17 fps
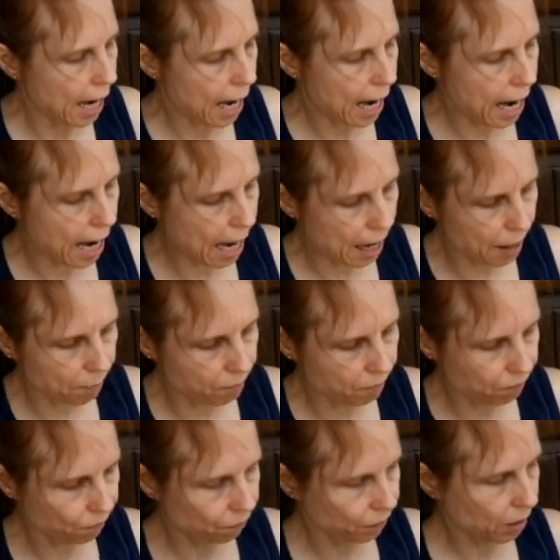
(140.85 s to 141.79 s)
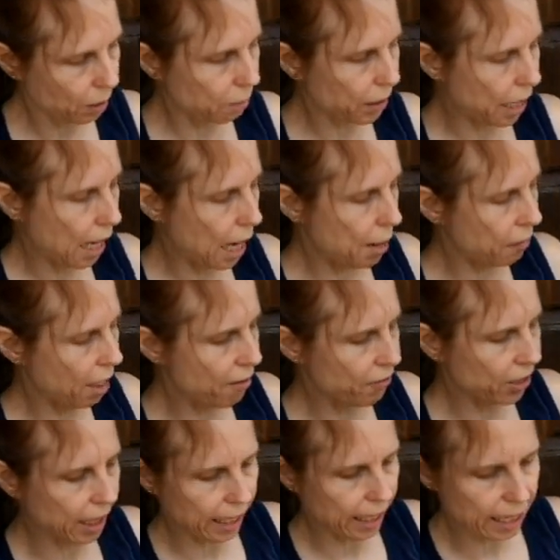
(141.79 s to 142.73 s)
But I'm
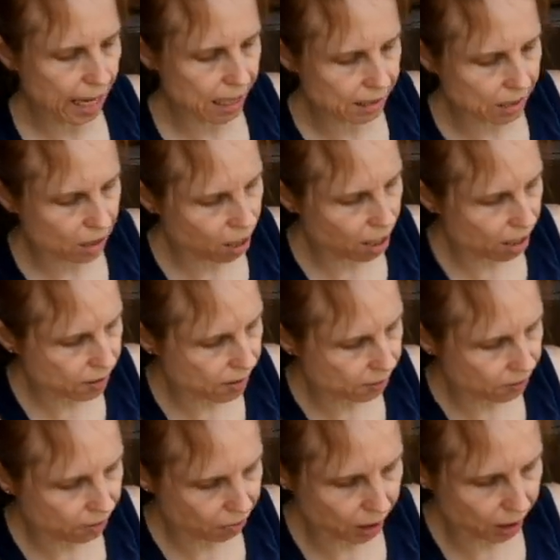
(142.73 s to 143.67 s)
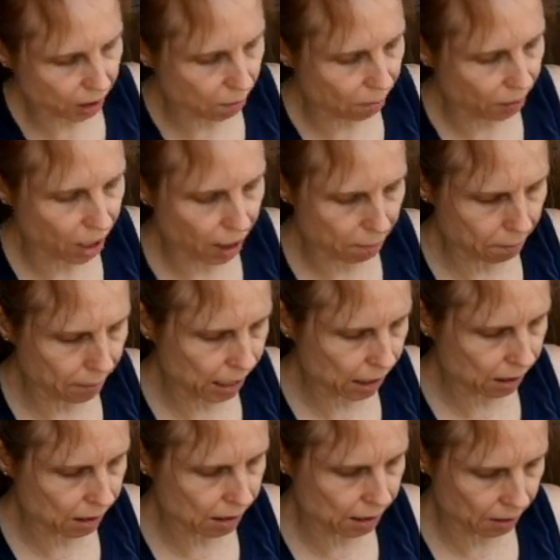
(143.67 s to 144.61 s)
loving it. It has lots of different
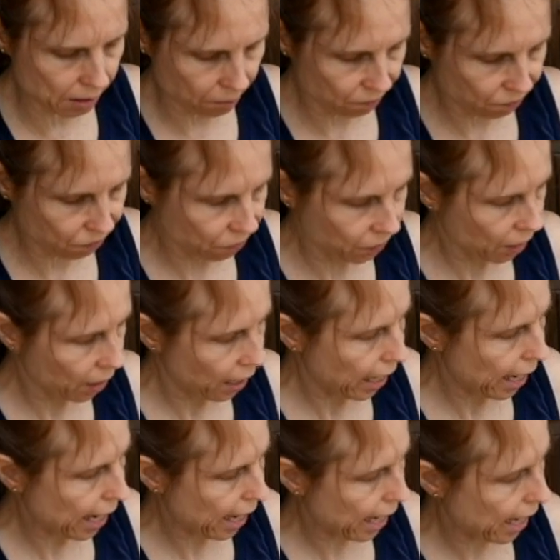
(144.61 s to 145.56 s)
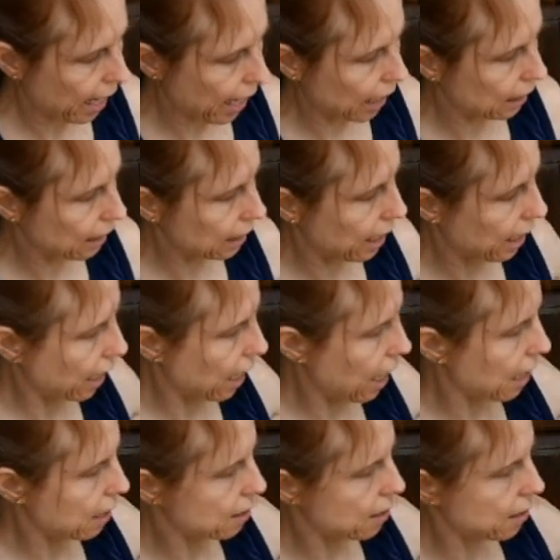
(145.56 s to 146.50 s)
compartments, and it
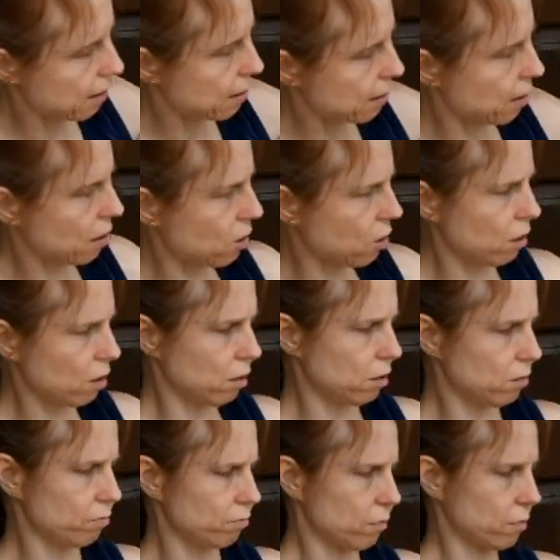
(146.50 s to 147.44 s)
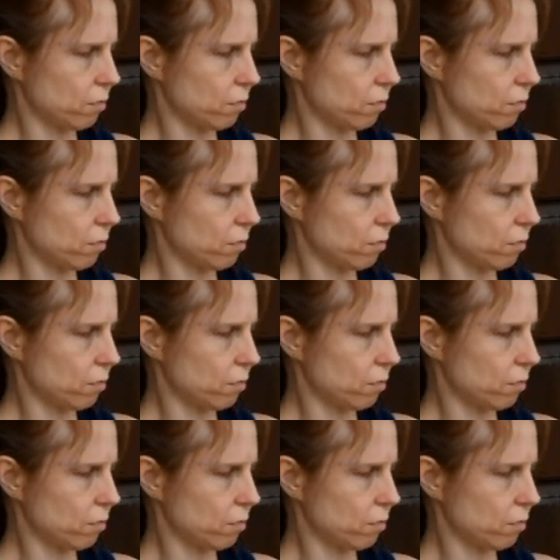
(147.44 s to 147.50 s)
has this little